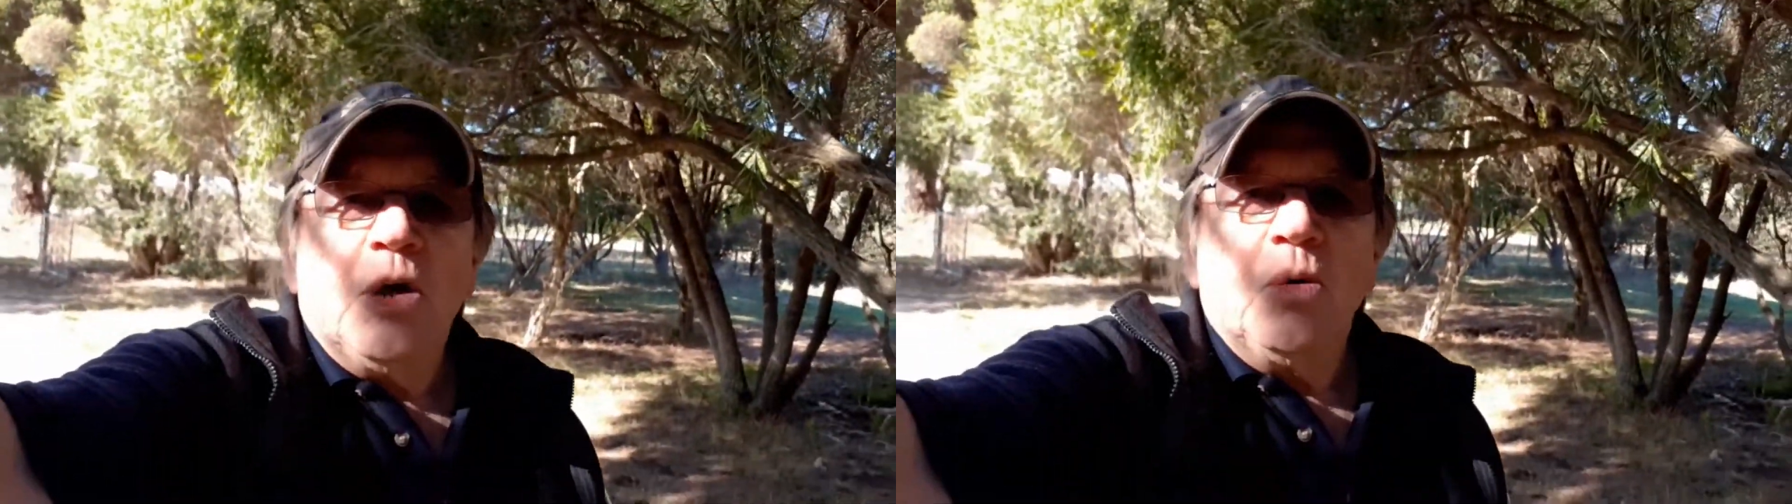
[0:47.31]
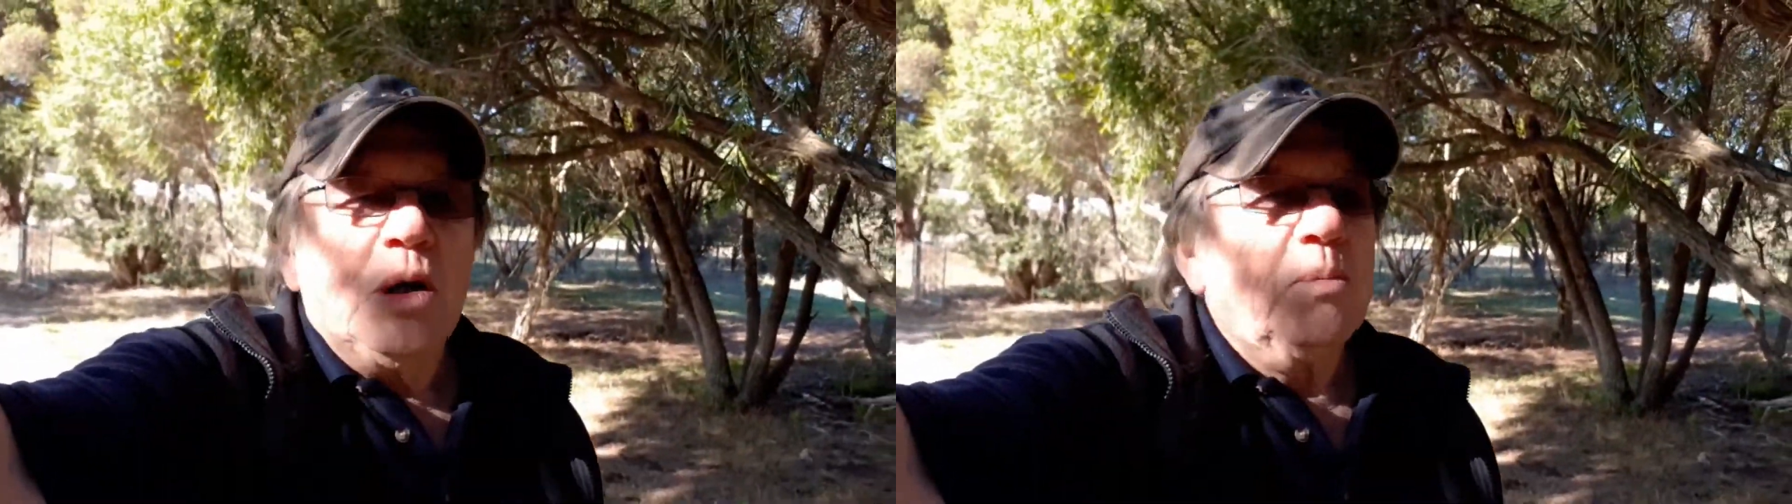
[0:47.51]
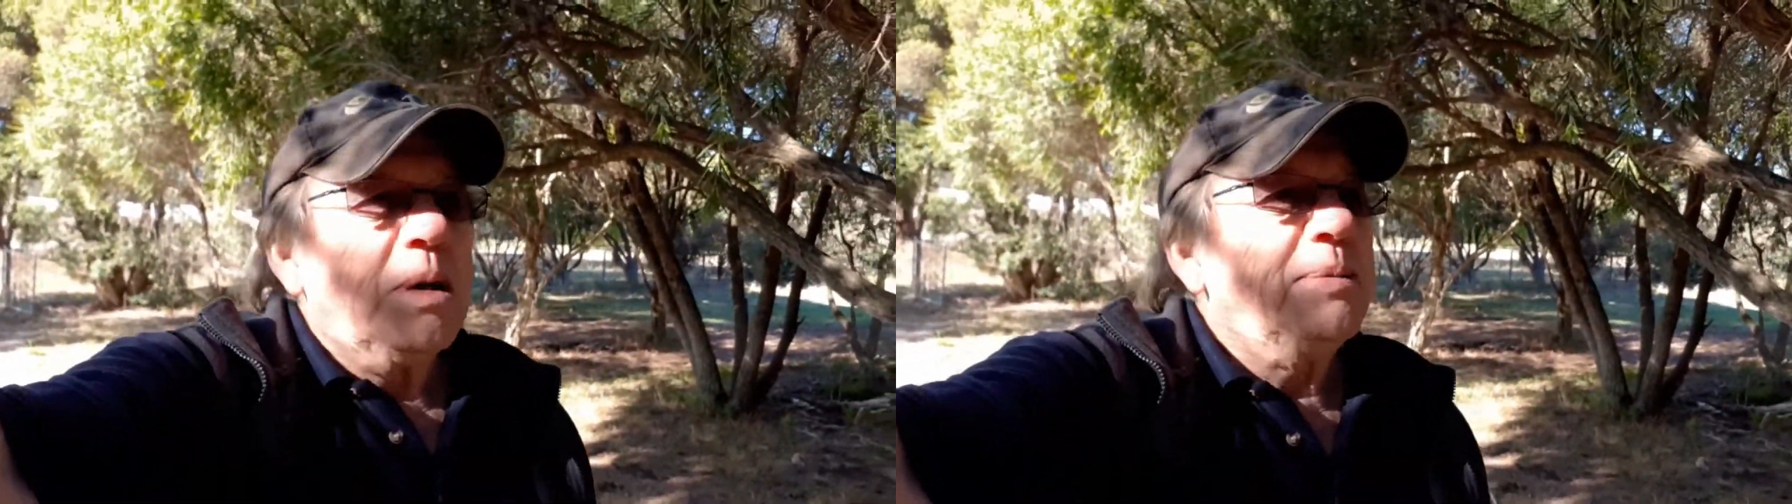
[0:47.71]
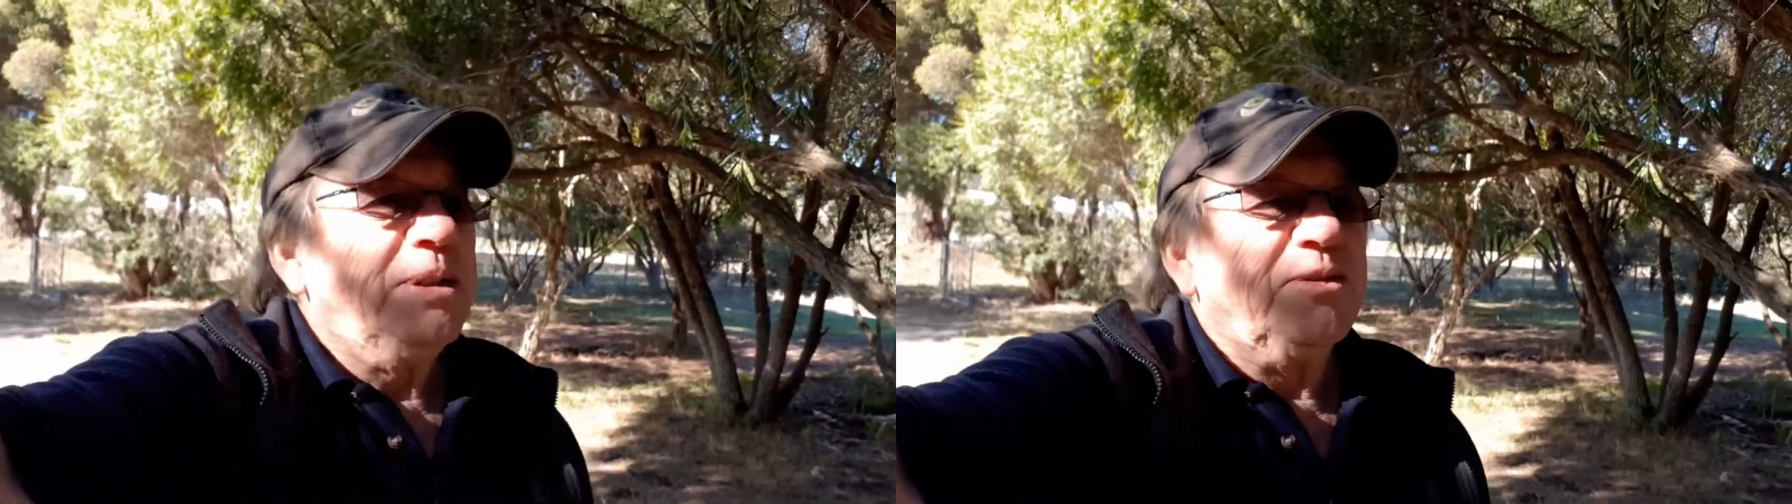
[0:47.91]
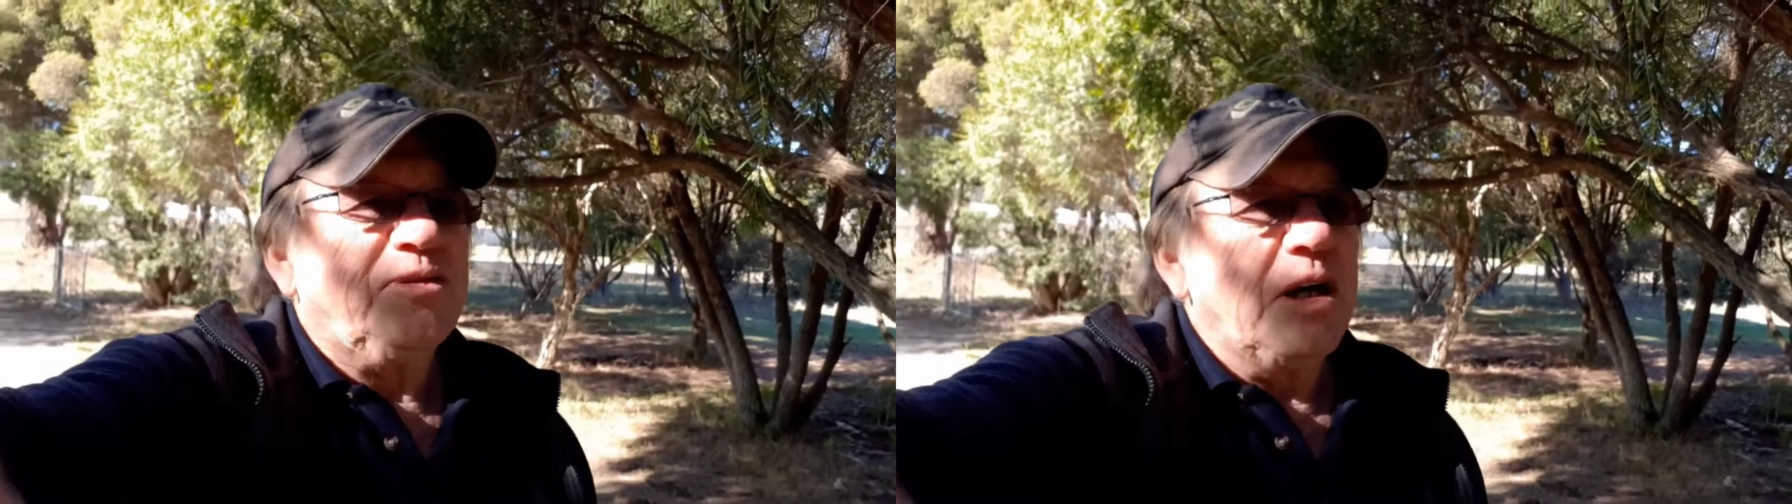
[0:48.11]
well, maybe
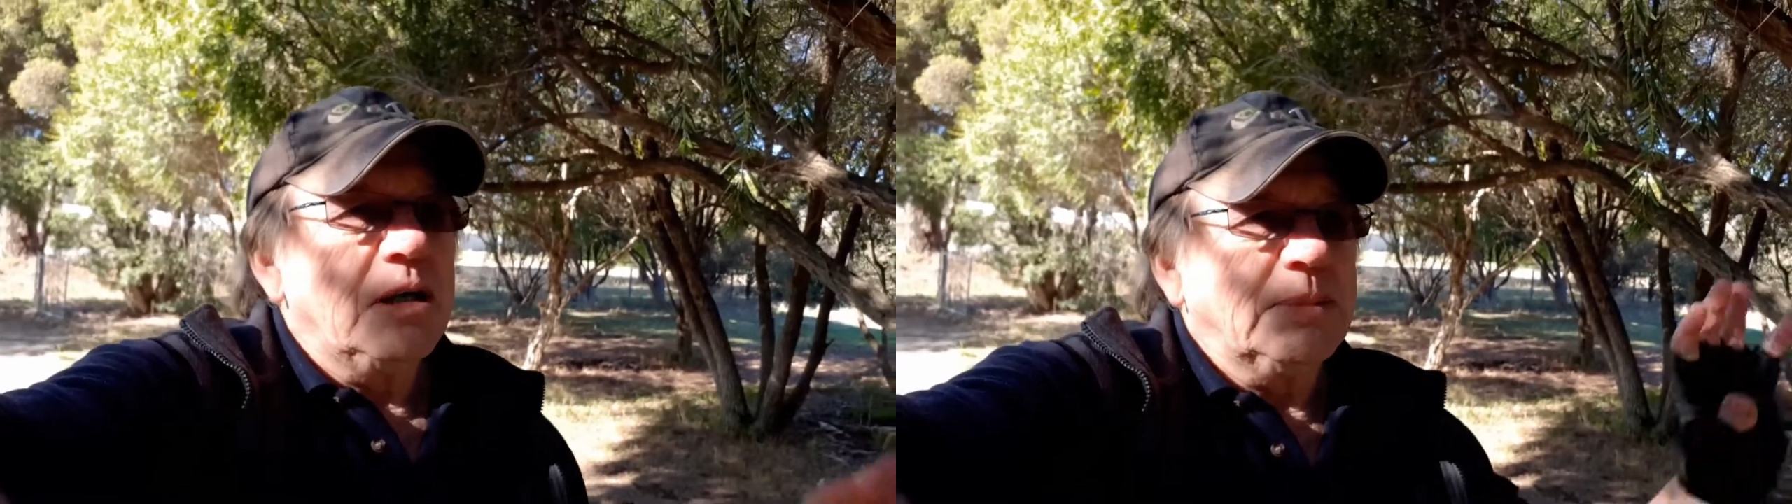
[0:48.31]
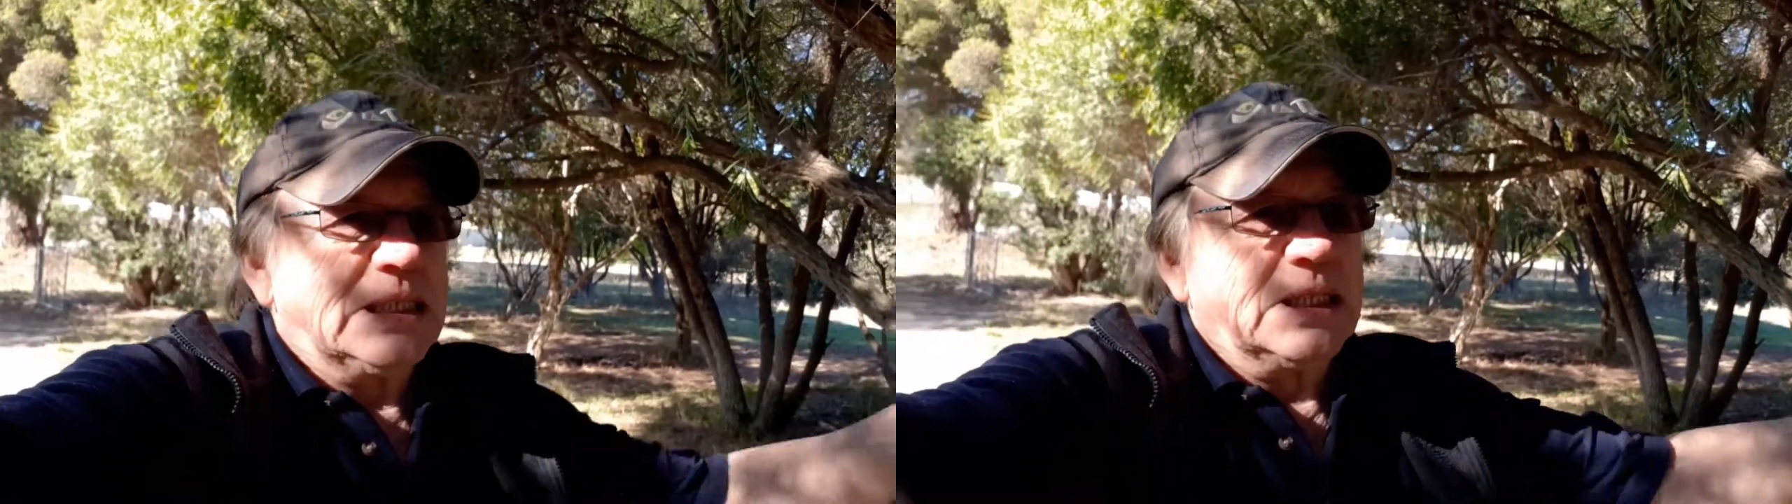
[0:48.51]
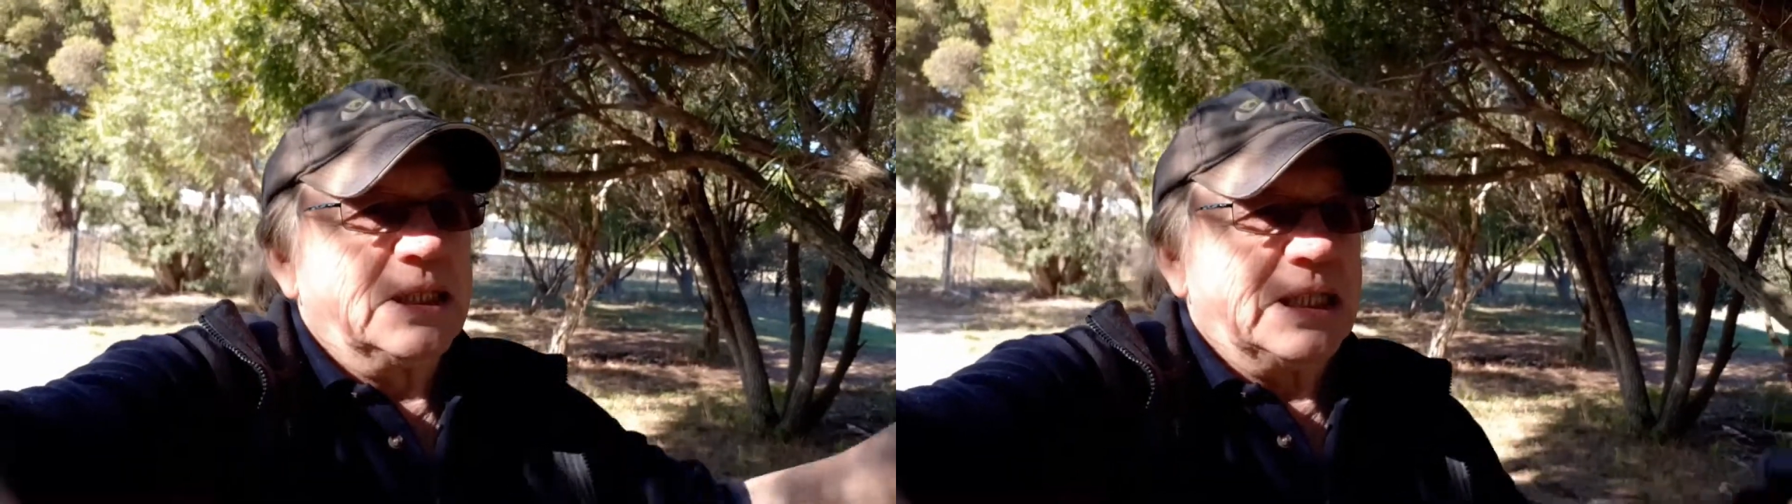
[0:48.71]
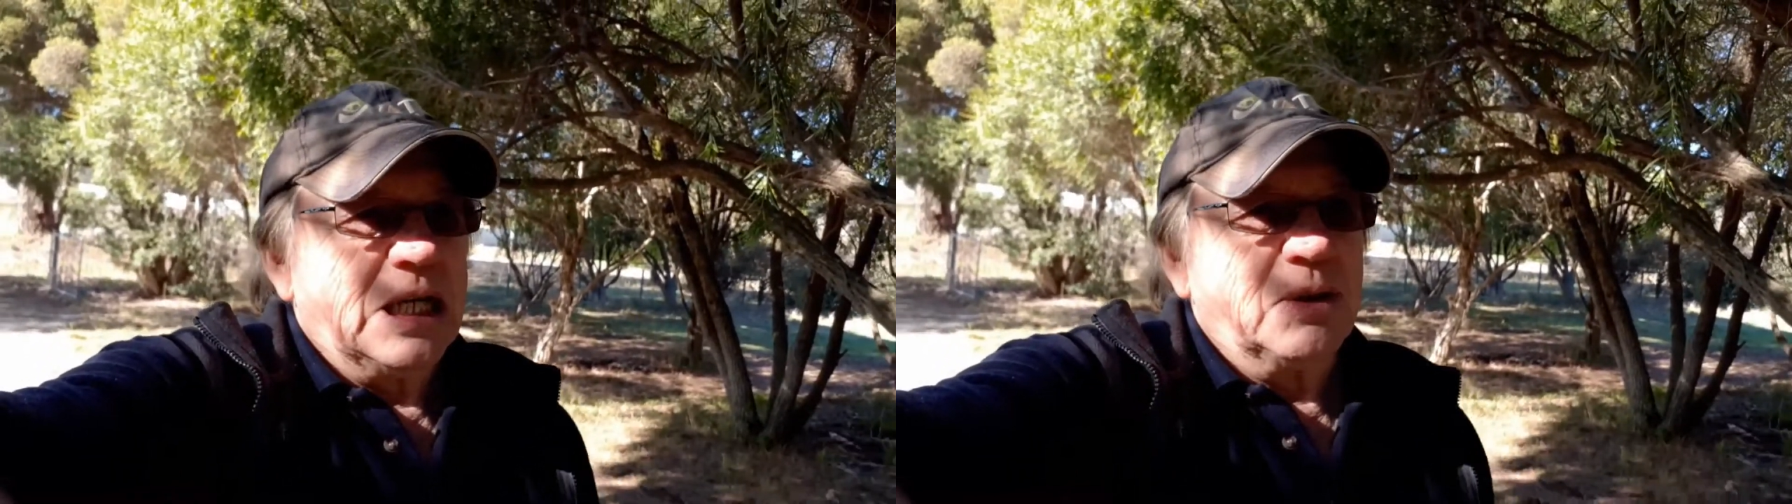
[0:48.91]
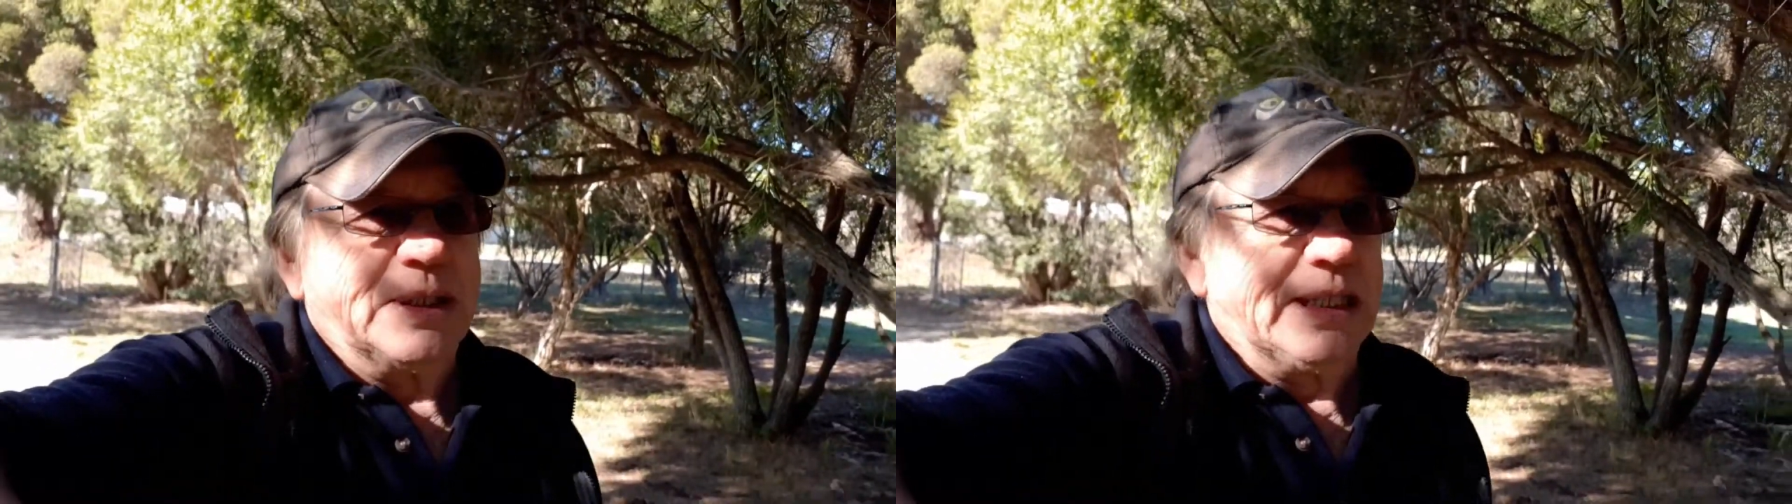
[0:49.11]
the farmers are going to go and